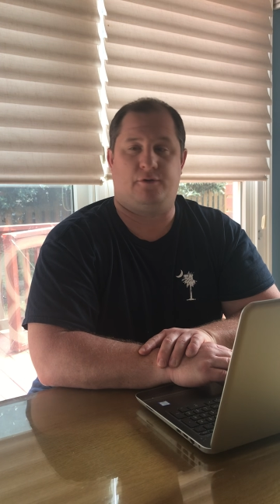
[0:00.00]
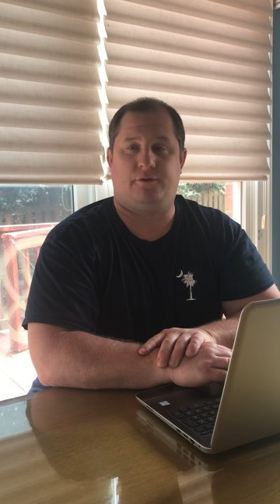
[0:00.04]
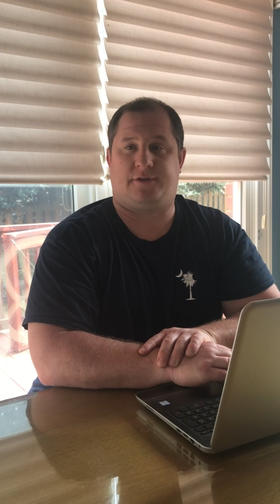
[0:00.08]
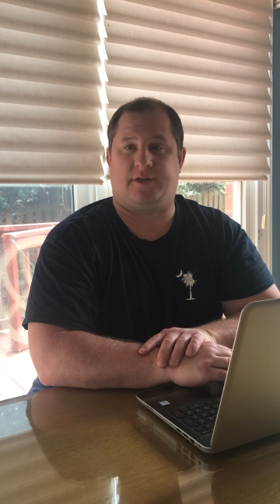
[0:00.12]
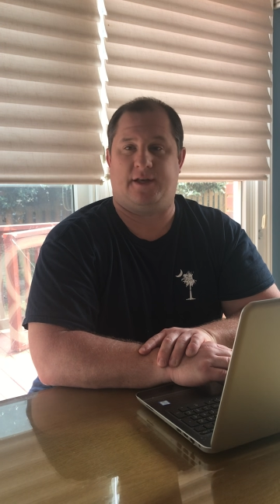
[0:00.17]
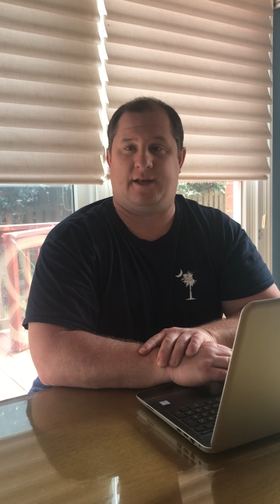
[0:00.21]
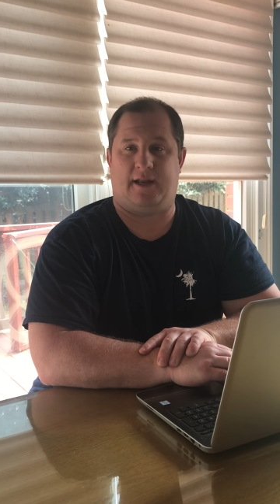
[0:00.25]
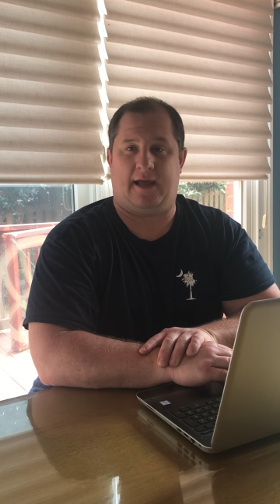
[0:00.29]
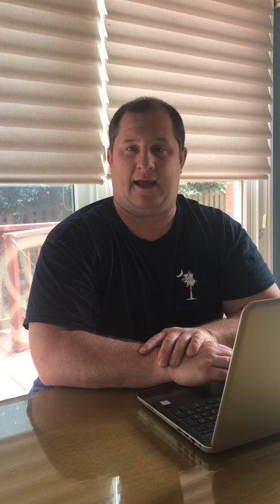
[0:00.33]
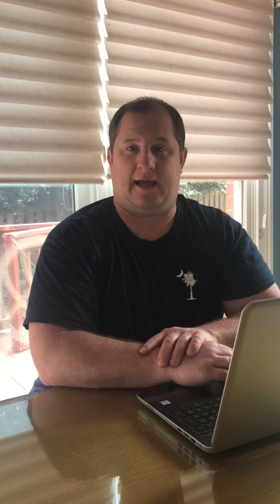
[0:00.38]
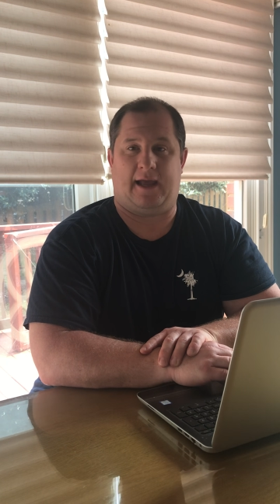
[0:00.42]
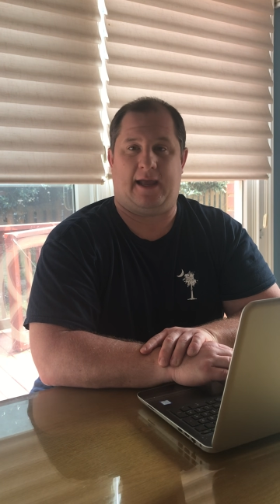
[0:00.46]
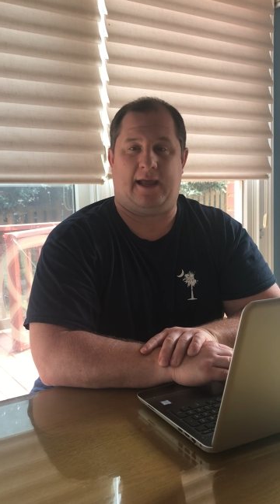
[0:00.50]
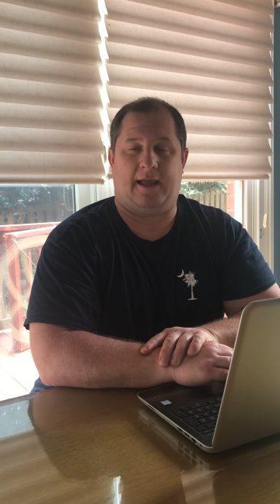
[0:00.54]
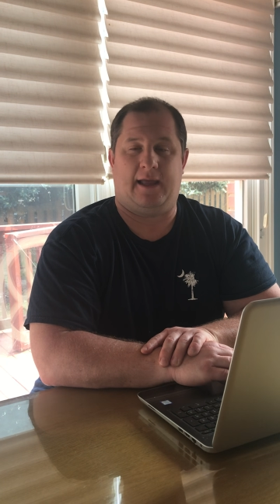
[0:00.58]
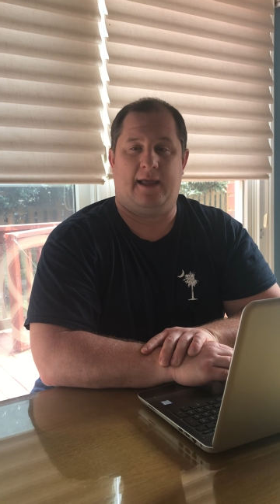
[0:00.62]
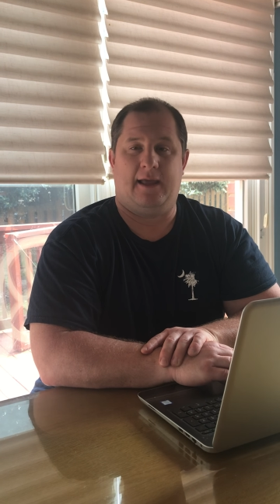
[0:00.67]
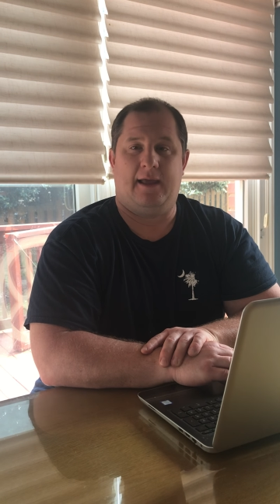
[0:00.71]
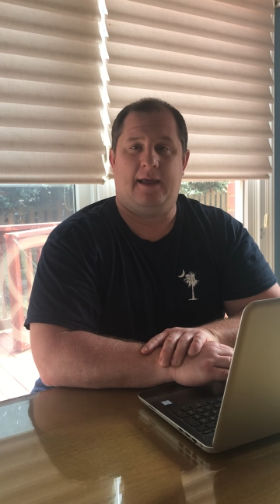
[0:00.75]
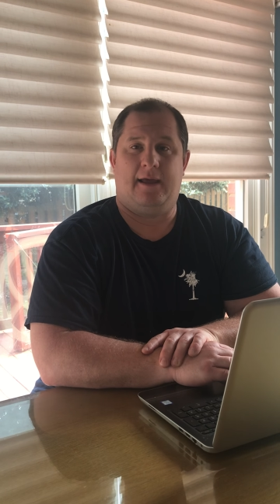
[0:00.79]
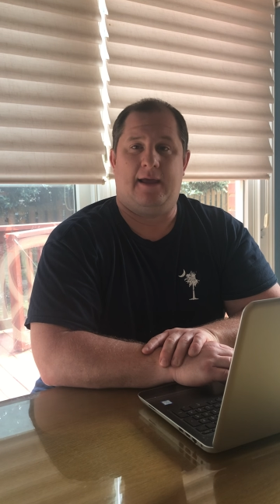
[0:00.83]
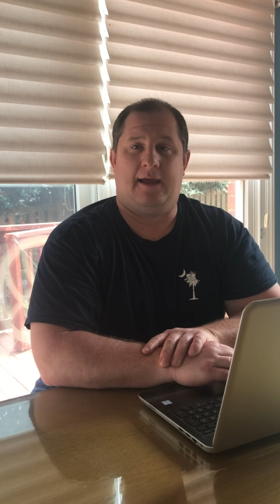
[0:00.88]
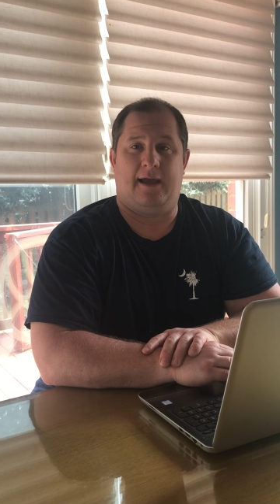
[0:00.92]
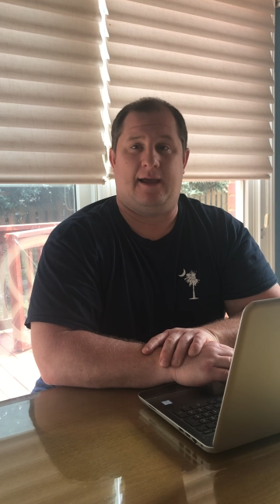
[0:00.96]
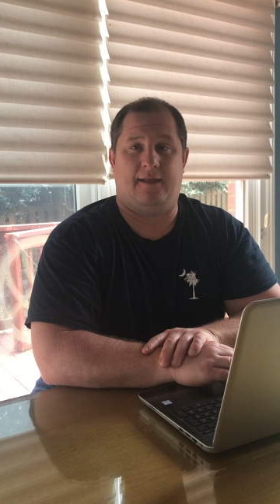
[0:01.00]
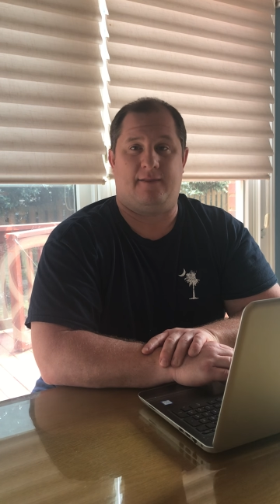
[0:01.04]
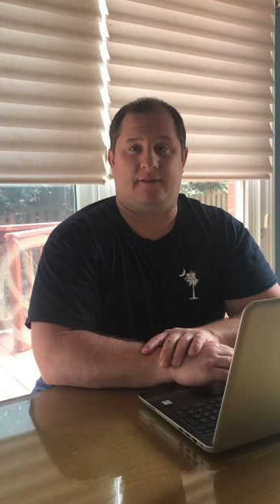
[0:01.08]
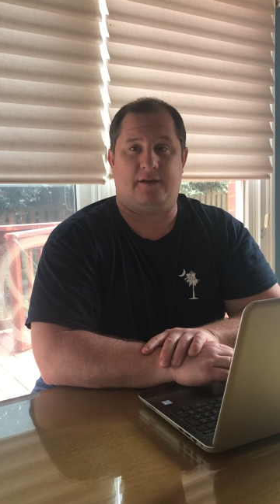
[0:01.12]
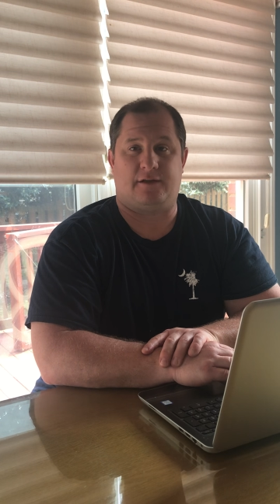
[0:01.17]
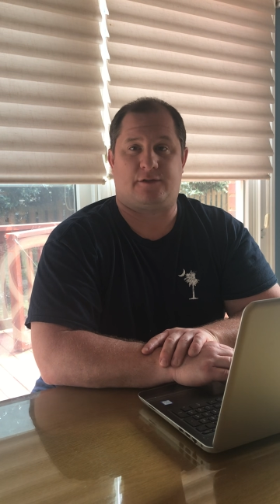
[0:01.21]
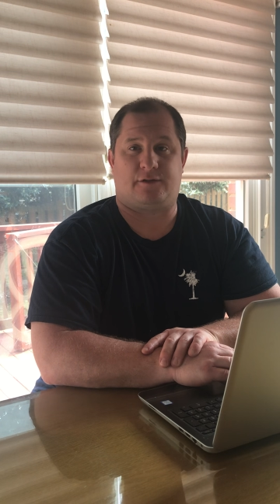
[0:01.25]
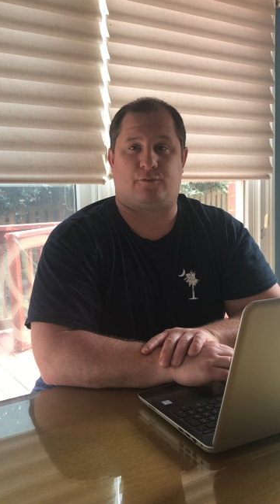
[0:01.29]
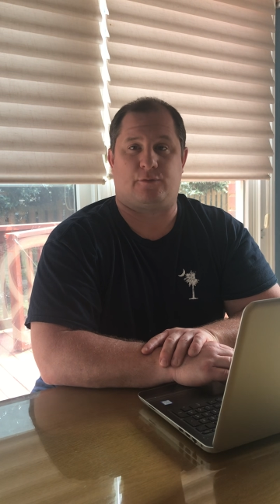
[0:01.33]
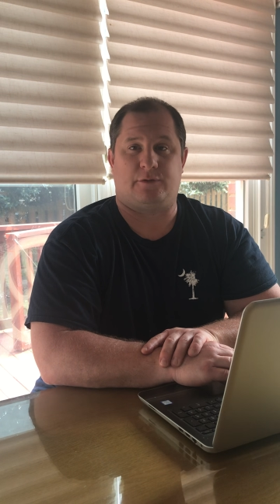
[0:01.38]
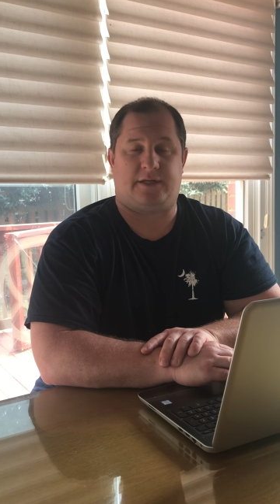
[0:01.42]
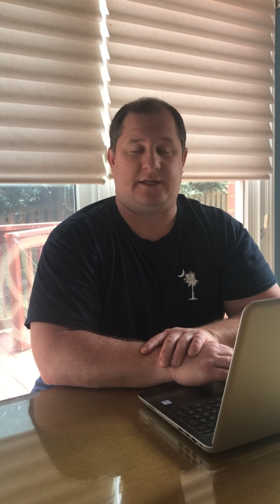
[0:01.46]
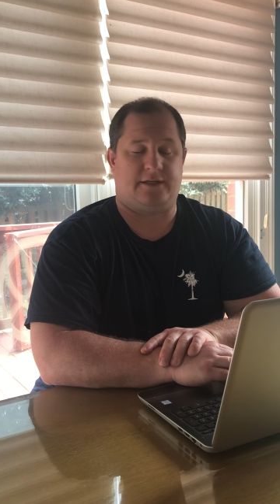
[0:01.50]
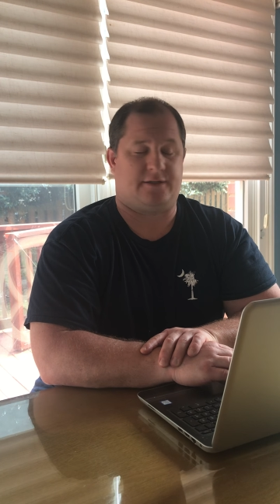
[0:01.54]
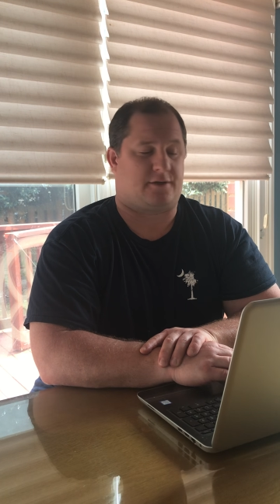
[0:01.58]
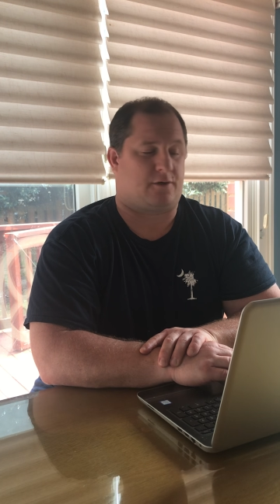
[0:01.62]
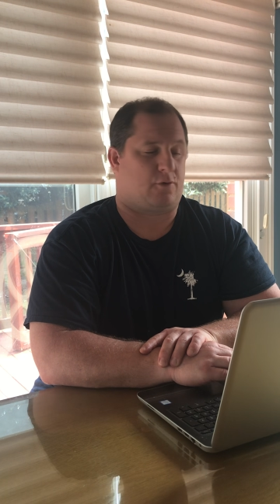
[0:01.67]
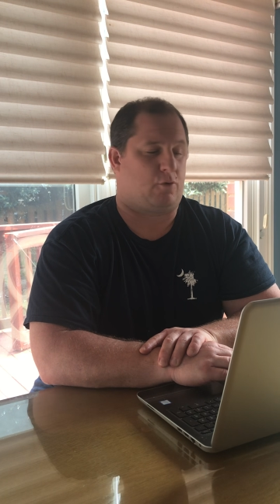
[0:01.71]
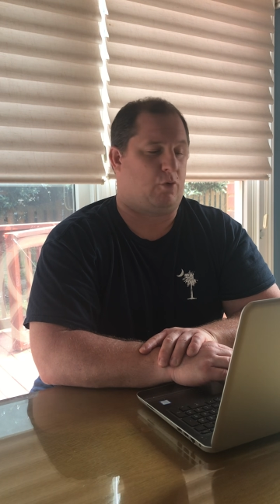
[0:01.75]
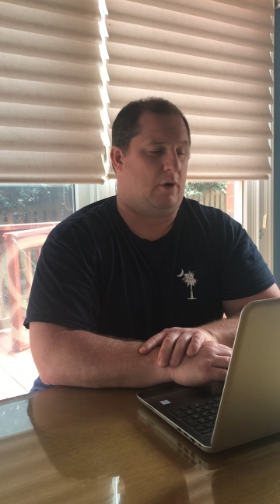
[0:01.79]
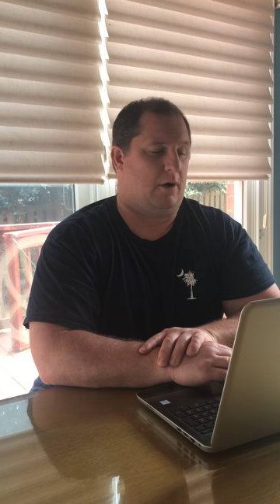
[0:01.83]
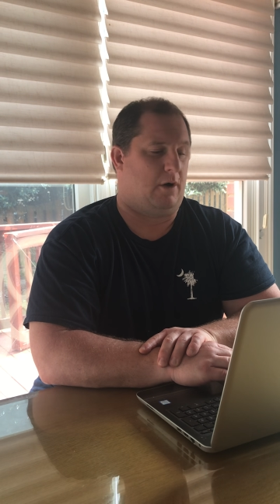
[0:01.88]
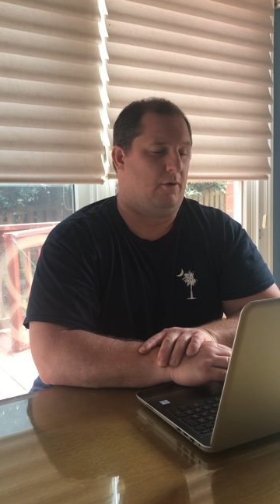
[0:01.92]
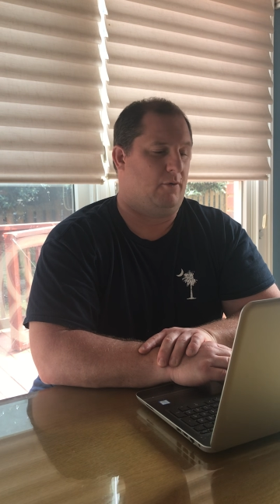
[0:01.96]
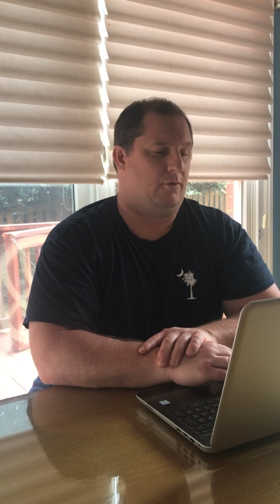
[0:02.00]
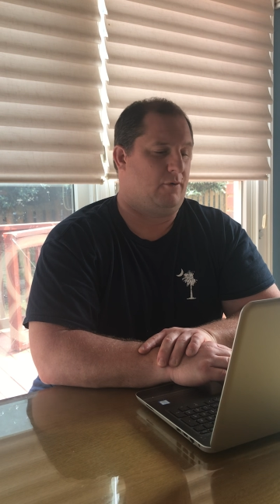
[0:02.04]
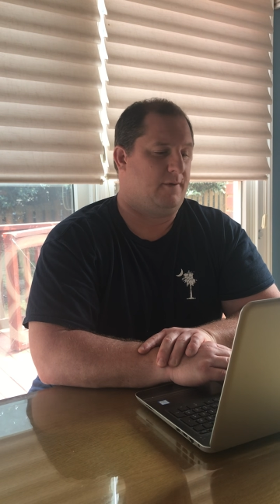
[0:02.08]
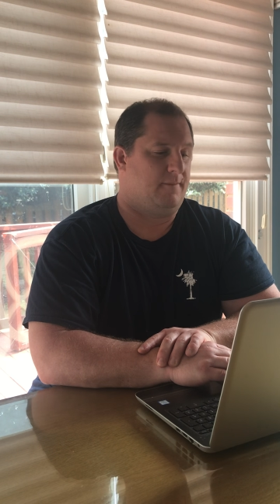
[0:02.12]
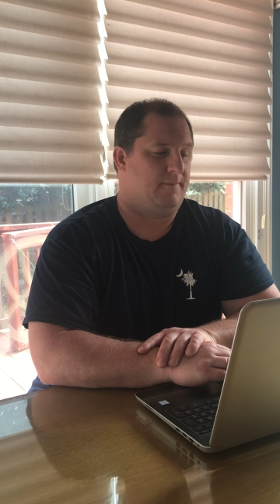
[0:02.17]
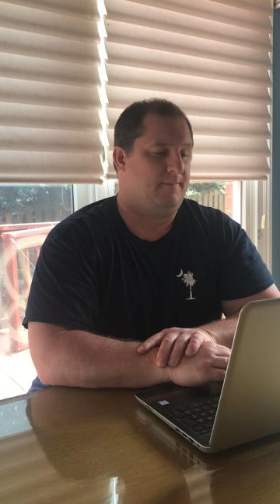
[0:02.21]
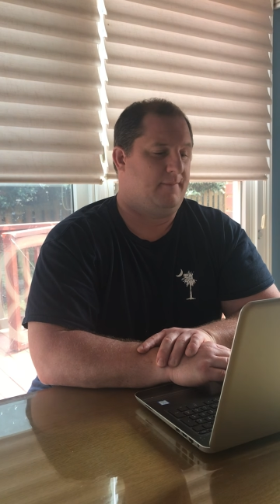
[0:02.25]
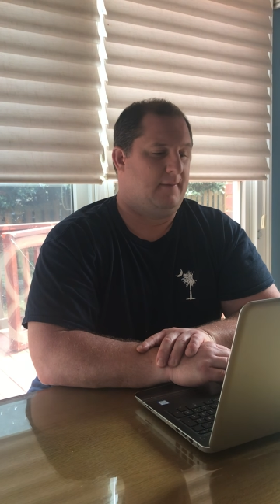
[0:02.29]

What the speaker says: today. And this was his quote: